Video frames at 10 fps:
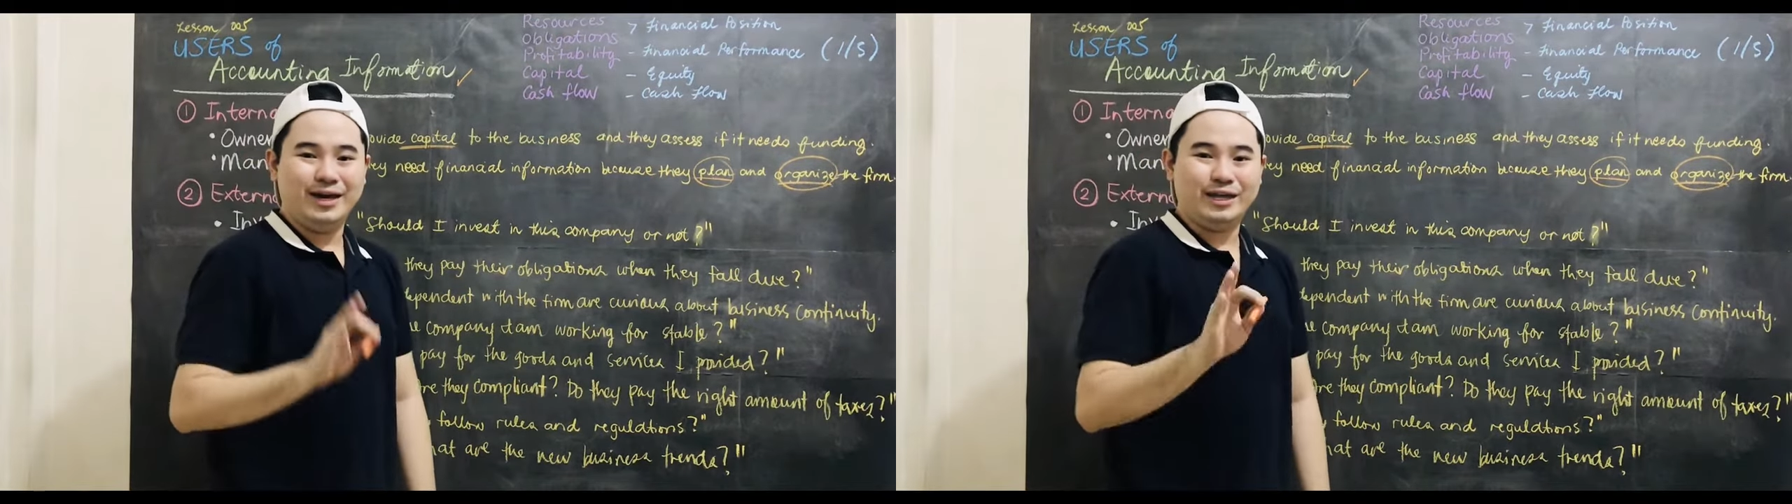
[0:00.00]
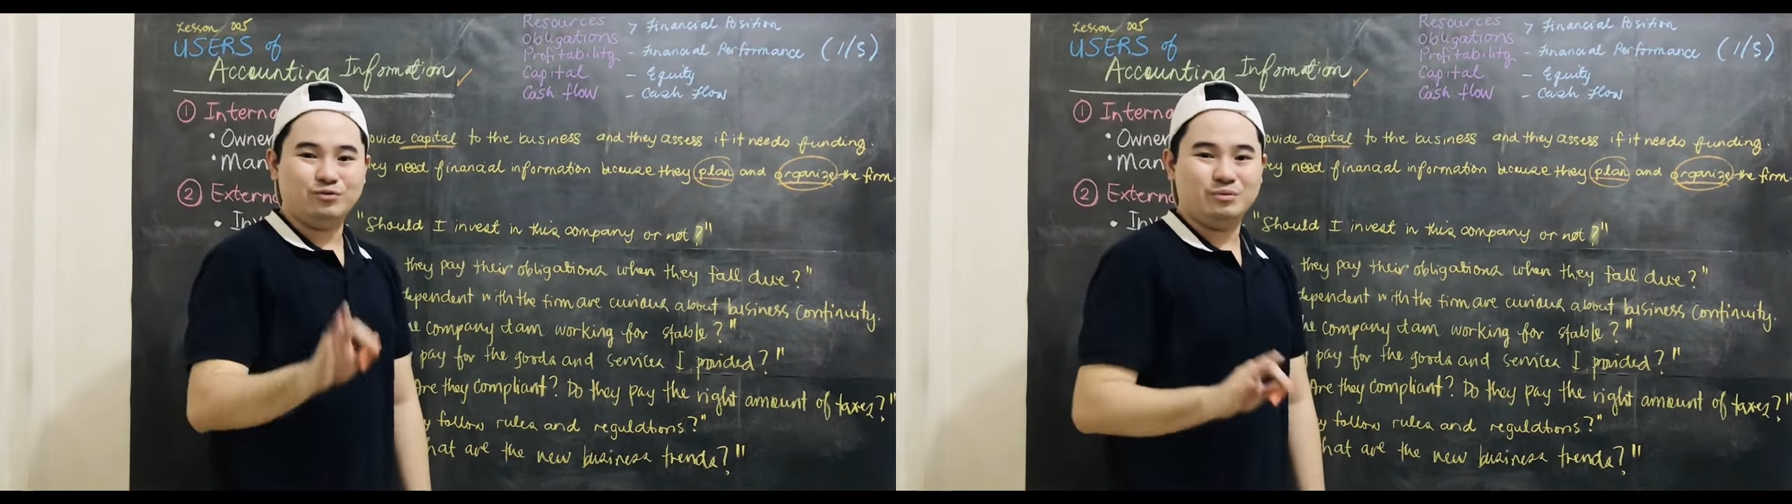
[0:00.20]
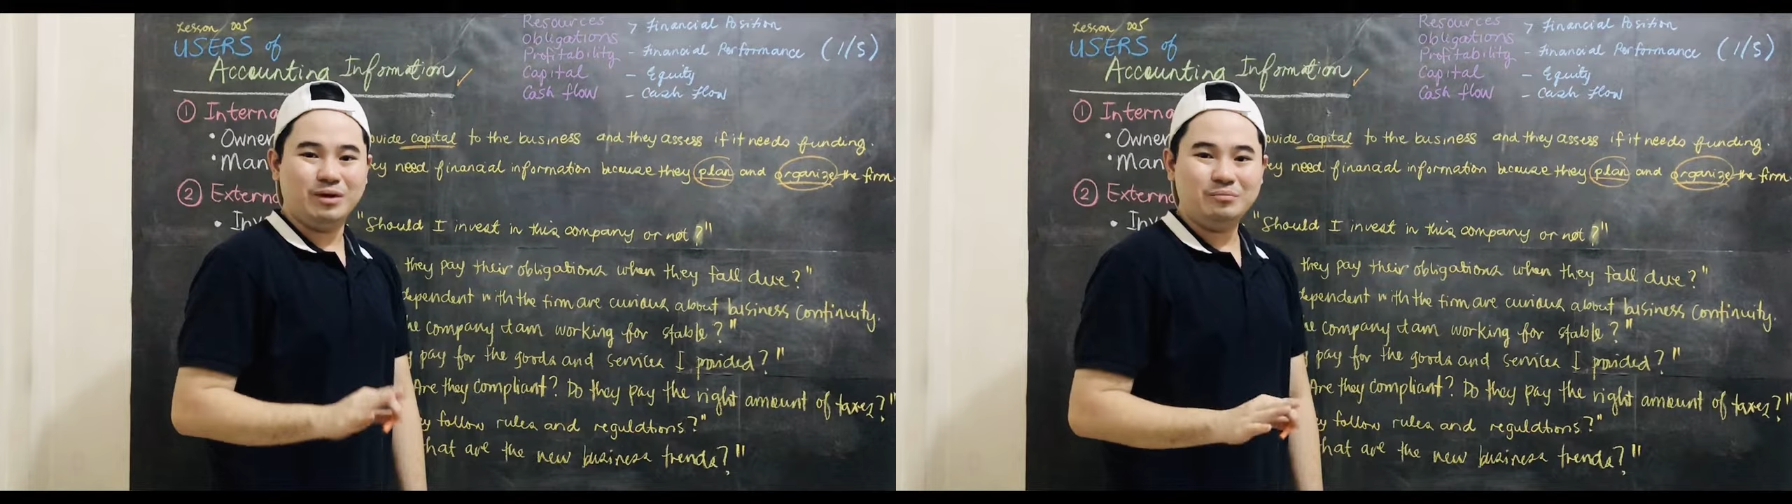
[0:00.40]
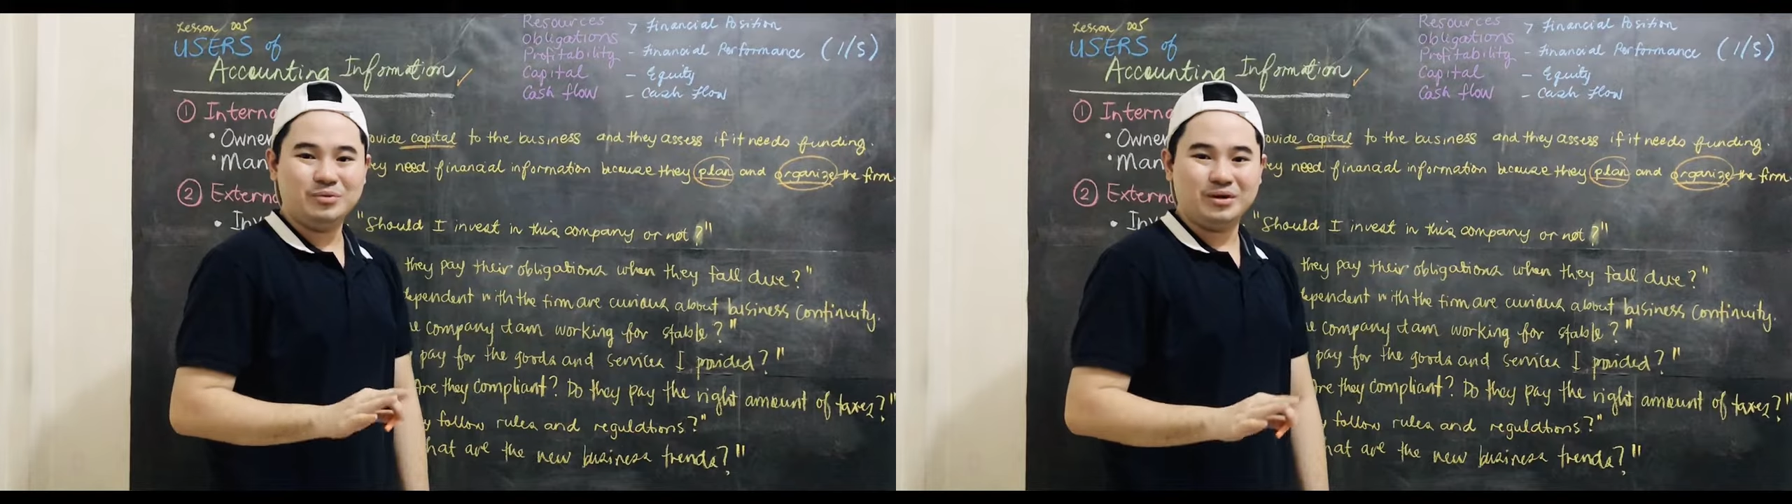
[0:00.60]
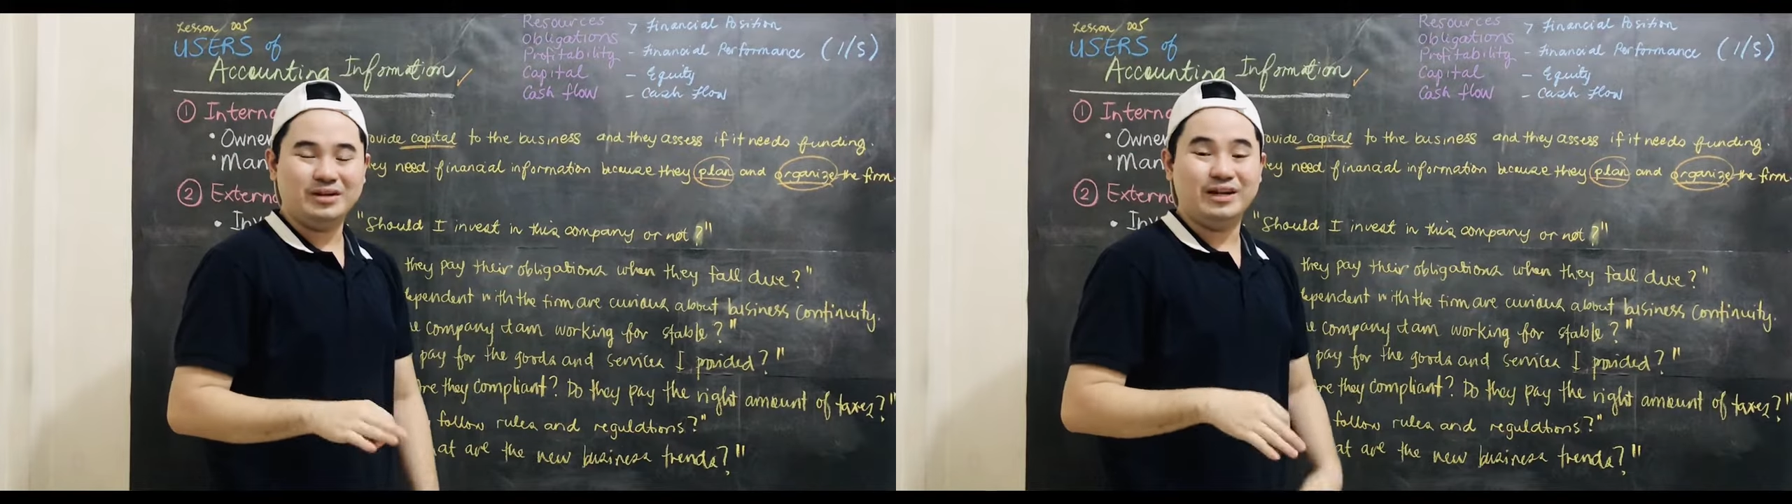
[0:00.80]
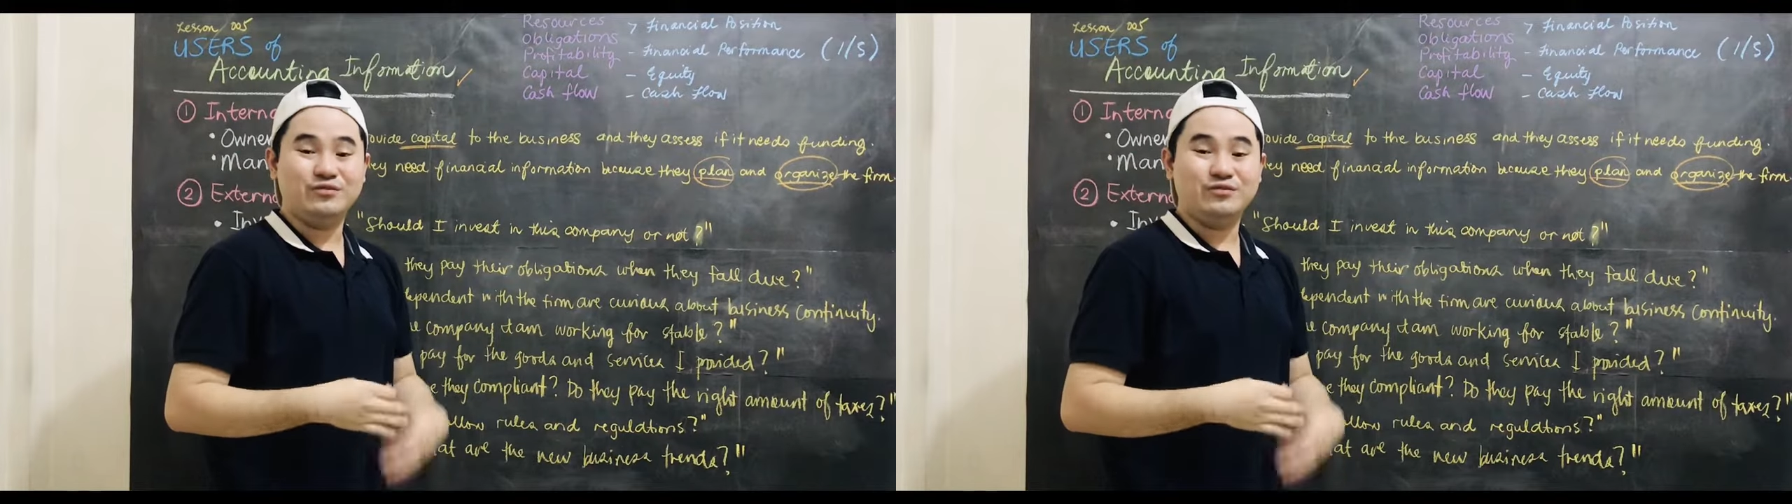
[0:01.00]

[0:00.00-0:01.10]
And remember, the